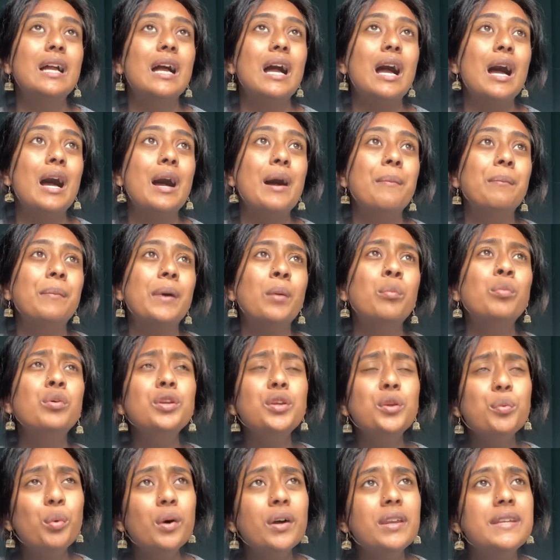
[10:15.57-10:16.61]
And what
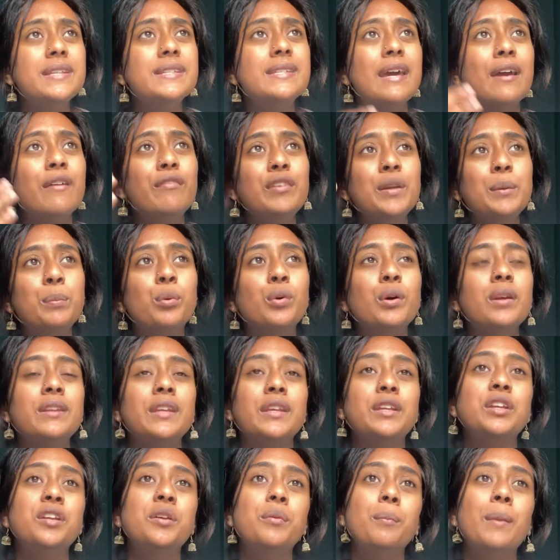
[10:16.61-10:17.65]
you want is every point that
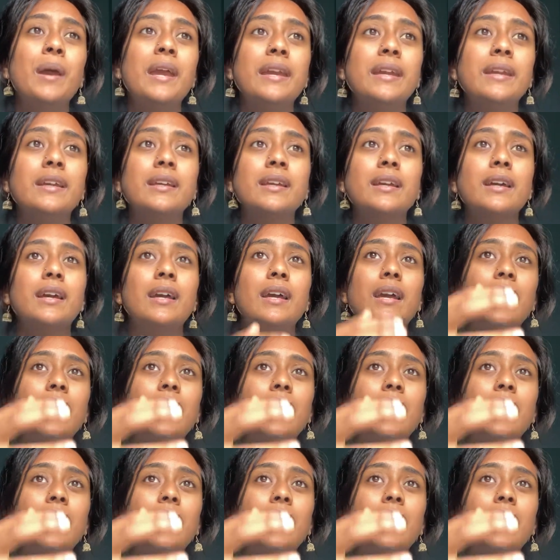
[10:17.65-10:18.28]
you make